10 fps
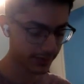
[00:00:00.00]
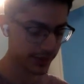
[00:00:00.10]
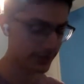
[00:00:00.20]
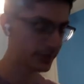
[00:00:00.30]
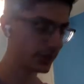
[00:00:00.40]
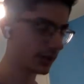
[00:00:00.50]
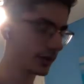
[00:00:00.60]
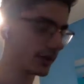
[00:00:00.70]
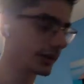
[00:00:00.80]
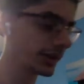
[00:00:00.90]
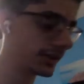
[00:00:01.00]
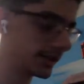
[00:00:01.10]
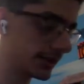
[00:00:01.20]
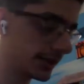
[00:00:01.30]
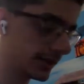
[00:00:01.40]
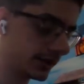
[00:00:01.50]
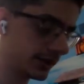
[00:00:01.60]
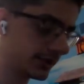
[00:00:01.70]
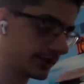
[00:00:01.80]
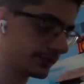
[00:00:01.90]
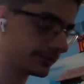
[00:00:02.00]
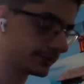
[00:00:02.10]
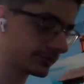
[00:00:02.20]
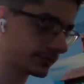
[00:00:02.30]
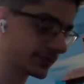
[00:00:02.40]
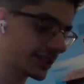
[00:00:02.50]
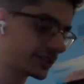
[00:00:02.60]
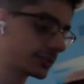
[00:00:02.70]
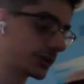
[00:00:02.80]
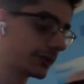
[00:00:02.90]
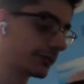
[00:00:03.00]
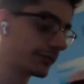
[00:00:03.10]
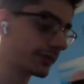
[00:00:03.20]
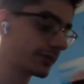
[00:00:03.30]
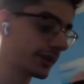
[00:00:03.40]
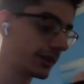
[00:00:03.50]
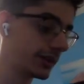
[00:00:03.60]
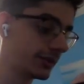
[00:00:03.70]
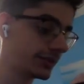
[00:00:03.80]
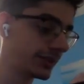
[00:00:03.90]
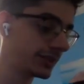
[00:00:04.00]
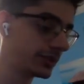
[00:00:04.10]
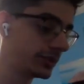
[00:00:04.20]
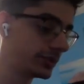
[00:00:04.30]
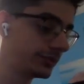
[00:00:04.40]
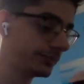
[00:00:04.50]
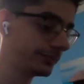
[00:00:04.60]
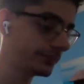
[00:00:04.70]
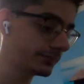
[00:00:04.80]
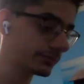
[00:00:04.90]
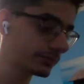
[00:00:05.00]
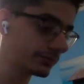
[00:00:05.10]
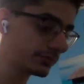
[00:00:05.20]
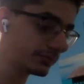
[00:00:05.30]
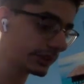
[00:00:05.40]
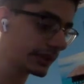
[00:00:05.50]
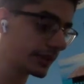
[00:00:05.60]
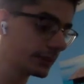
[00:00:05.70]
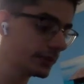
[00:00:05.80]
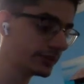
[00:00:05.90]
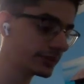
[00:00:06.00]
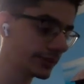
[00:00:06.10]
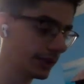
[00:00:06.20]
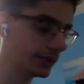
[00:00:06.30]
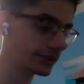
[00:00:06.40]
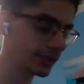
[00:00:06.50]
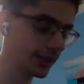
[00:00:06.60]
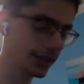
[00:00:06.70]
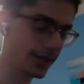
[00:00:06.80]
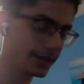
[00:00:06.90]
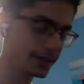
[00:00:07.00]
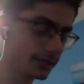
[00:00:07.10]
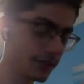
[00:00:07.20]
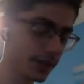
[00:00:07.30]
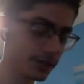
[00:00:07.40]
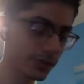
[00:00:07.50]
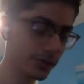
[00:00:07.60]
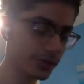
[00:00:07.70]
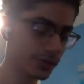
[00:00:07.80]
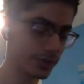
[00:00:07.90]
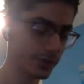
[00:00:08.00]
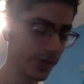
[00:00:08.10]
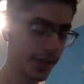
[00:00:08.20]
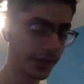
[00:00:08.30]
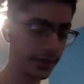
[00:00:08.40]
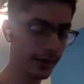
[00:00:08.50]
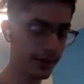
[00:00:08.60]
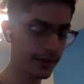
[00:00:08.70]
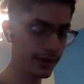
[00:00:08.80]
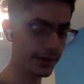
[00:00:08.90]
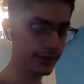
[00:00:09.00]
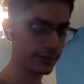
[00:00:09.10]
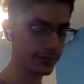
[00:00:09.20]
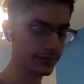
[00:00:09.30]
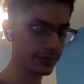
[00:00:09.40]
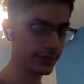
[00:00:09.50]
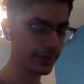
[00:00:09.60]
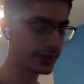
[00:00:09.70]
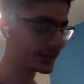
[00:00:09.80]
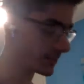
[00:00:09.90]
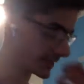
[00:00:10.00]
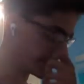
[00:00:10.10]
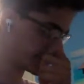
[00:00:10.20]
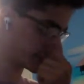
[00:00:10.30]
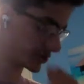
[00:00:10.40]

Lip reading: methods are and test what I'm telling you in the previous videos and see if they actually are true and if it is best to use